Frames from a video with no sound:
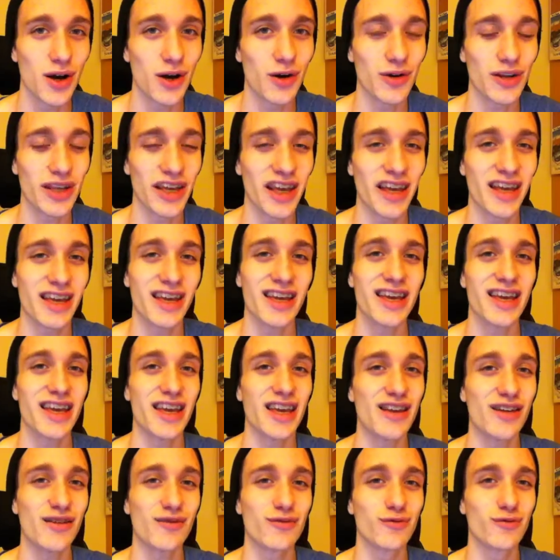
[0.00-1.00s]
okay,
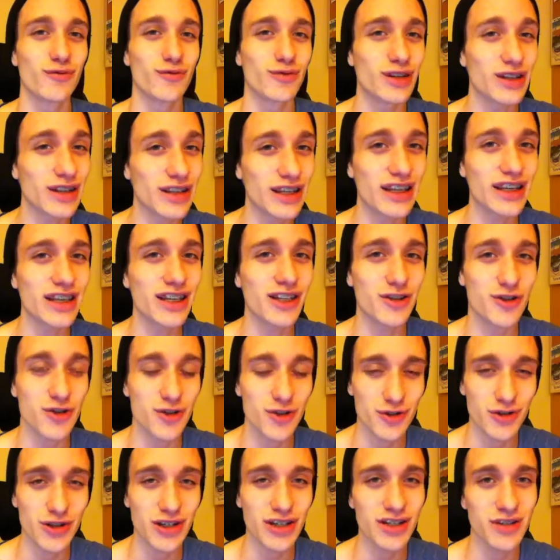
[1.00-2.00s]
it really
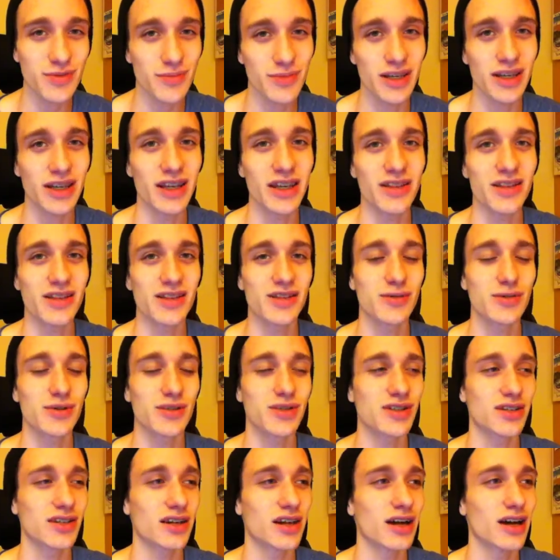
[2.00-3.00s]
intrigued me. And this
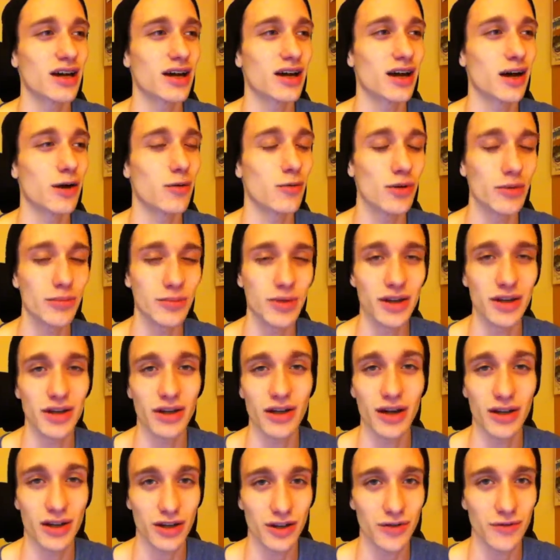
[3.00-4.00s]
was a woman,
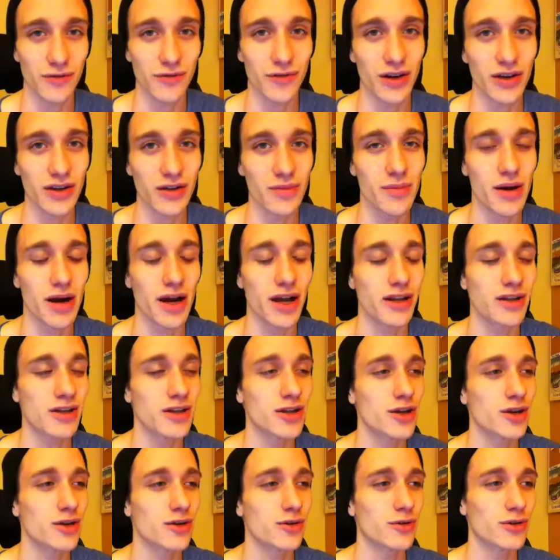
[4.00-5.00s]
a good friend of mine,
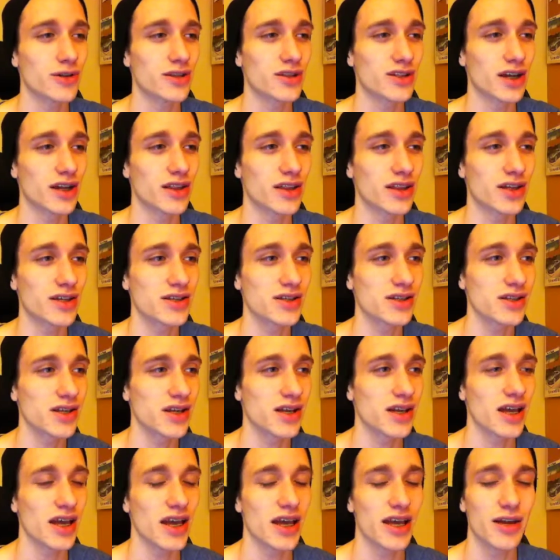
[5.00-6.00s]
who had done this.
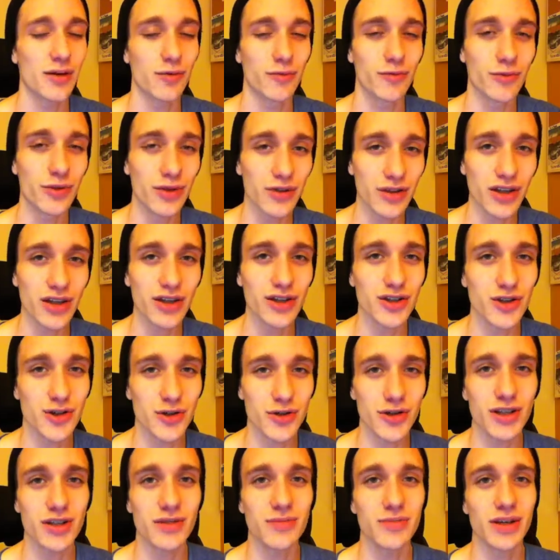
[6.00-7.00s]
It really
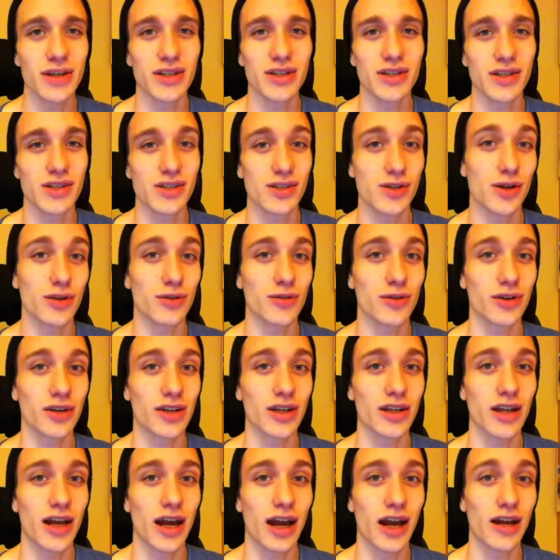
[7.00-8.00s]
intrigued me to start
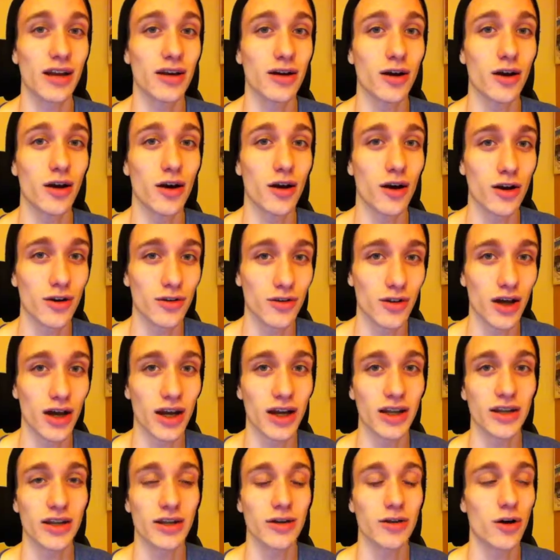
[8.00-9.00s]
looking at
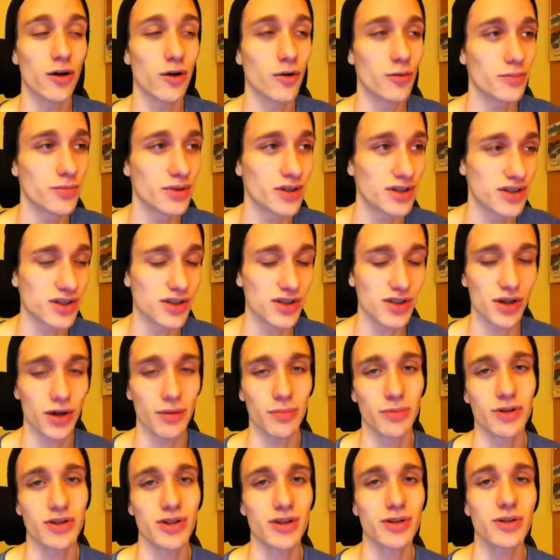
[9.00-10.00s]
online and home business
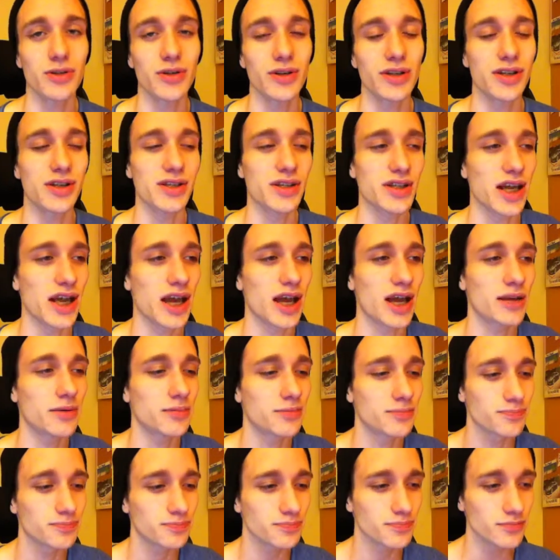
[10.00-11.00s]
opportunities.
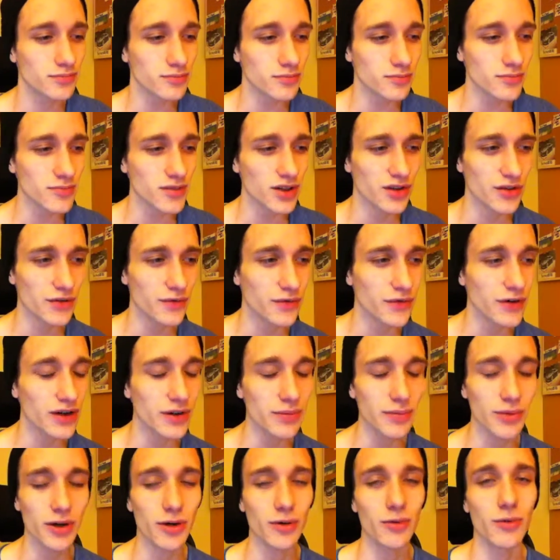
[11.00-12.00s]
And the
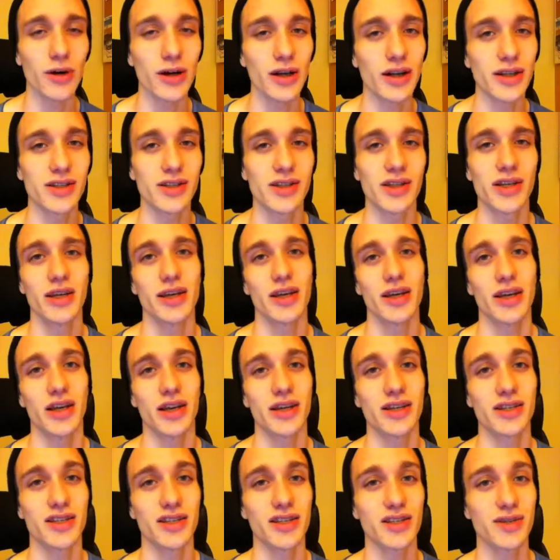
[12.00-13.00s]
funny part
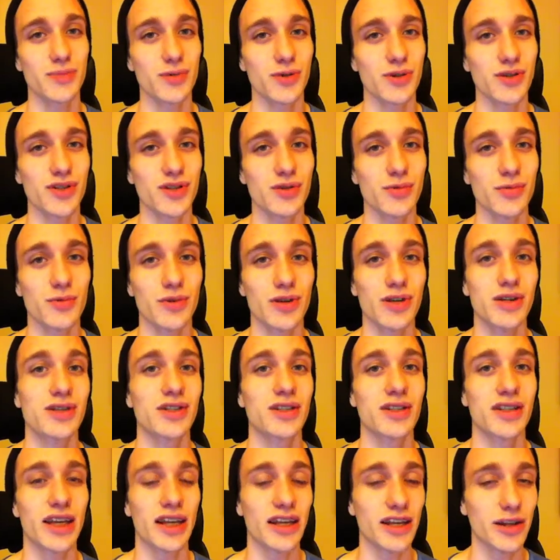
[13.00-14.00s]
is this person
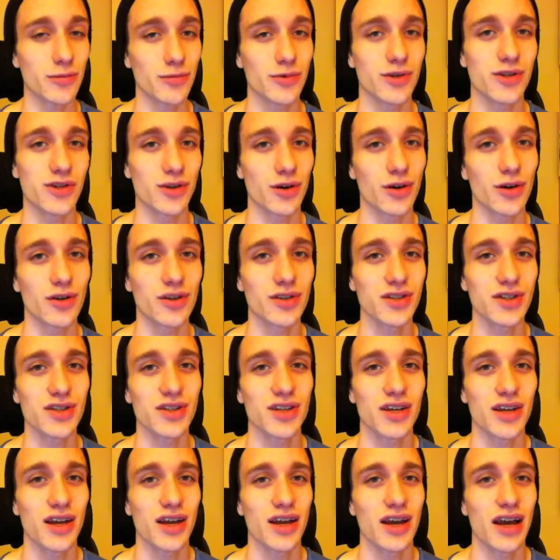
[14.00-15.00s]
was getting results